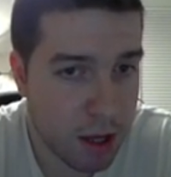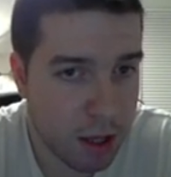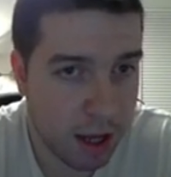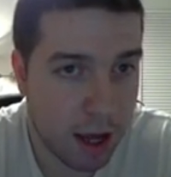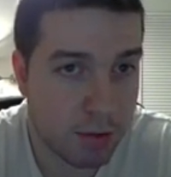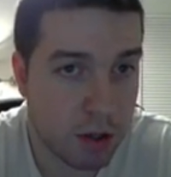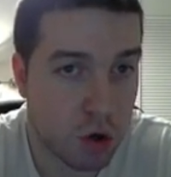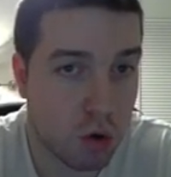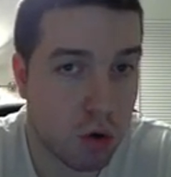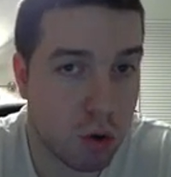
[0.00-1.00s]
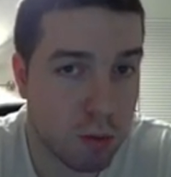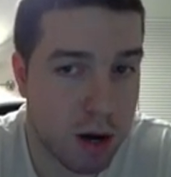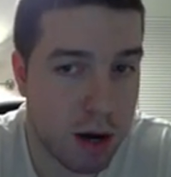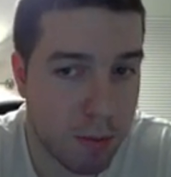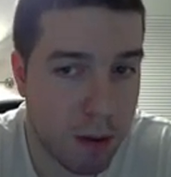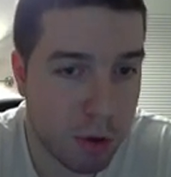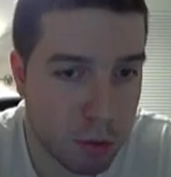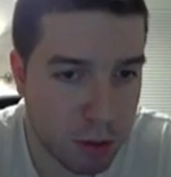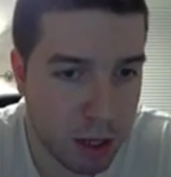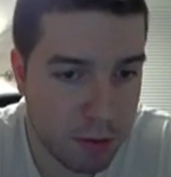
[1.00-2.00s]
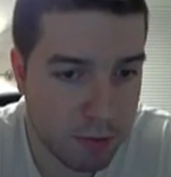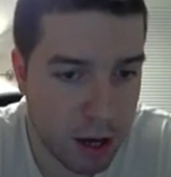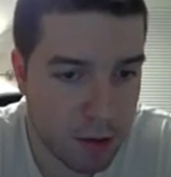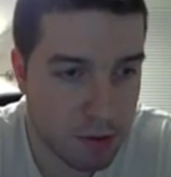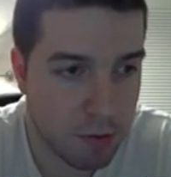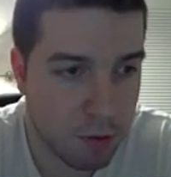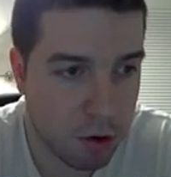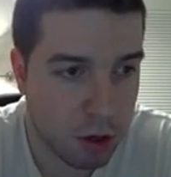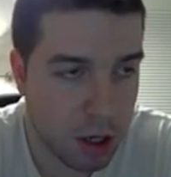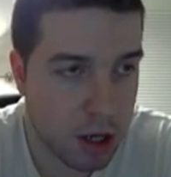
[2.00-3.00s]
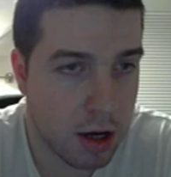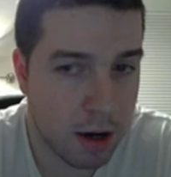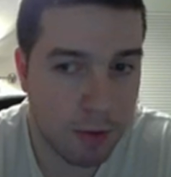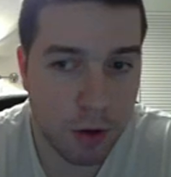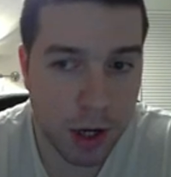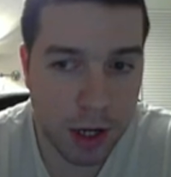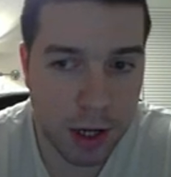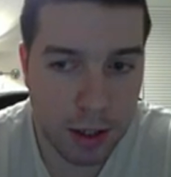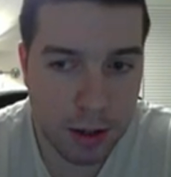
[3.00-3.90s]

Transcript: They have the so-called power play 5v4, a free kill,